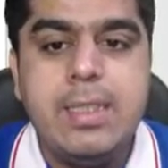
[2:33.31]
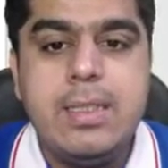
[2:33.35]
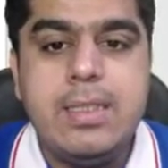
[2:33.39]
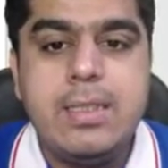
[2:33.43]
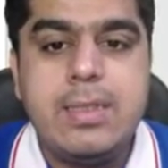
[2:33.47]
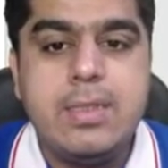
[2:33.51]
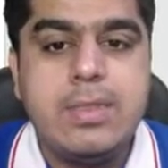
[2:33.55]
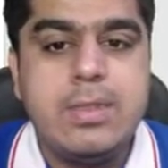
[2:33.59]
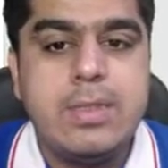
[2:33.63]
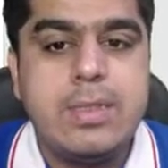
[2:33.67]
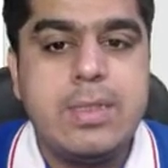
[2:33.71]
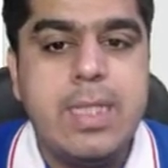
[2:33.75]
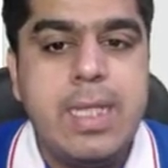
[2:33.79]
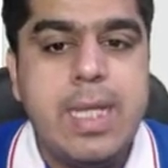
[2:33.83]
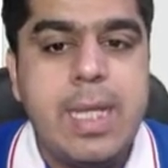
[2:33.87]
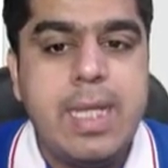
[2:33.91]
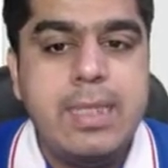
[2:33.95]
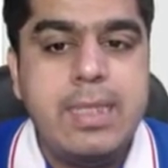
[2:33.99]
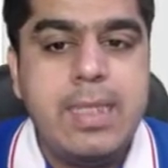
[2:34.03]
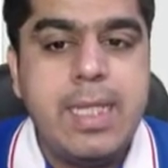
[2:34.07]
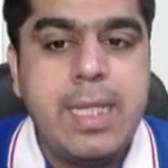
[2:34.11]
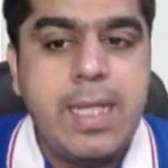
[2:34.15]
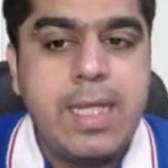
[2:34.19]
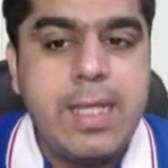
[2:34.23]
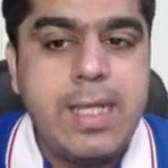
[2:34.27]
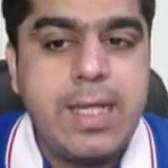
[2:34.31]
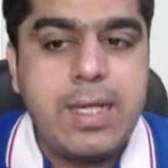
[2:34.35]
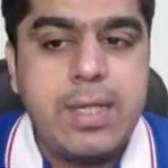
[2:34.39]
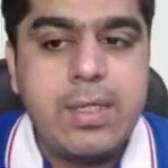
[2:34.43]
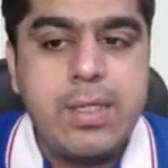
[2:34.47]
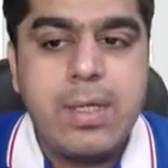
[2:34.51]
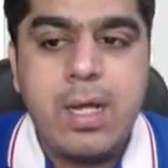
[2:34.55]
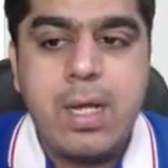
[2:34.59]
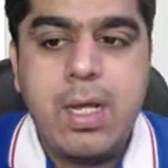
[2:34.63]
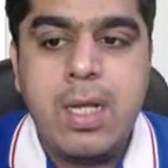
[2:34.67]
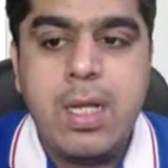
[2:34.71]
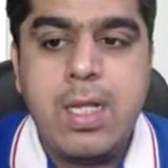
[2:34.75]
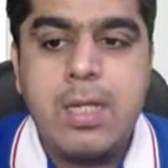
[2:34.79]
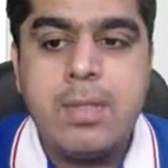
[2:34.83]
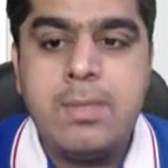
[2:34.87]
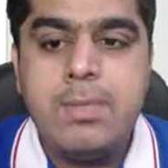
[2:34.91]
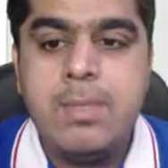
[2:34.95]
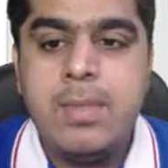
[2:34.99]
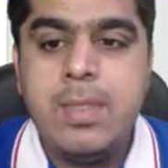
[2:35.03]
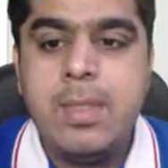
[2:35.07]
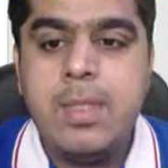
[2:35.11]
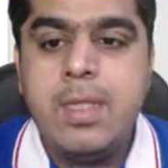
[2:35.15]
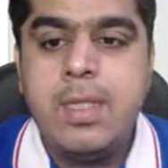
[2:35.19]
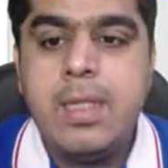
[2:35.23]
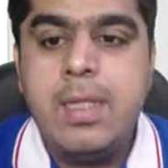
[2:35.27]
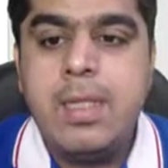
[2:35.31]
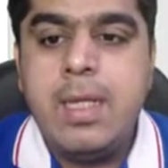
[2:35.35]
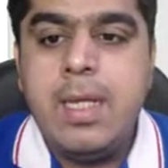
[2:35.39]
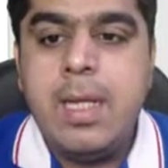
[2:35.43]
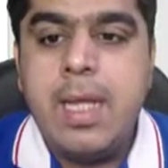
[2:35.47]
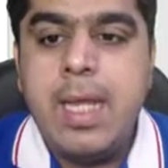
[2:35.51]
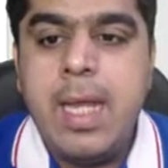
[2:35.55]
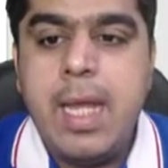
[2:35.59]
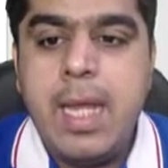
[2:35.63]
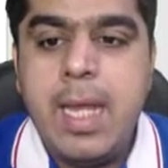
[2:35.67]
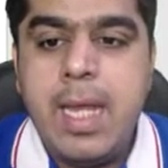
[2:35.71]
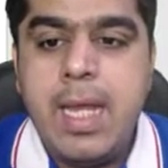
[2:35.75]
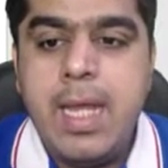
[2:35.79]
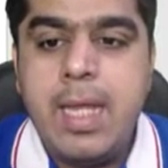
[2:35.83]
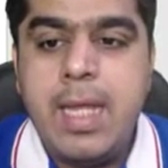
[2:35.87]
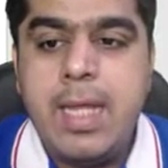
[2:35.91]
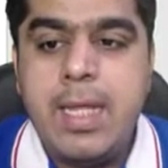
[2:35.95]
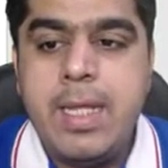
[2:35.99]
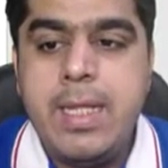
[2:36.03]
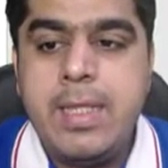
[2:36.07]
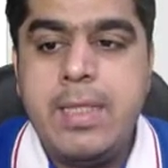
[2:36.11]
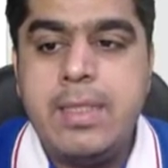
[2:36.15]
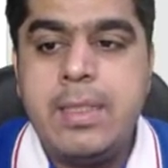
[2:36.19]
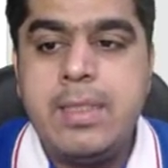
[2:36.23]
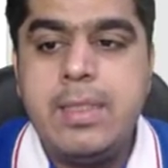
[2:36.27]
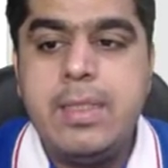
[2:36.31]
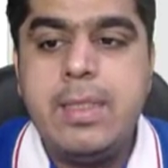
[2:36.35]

so select the year column and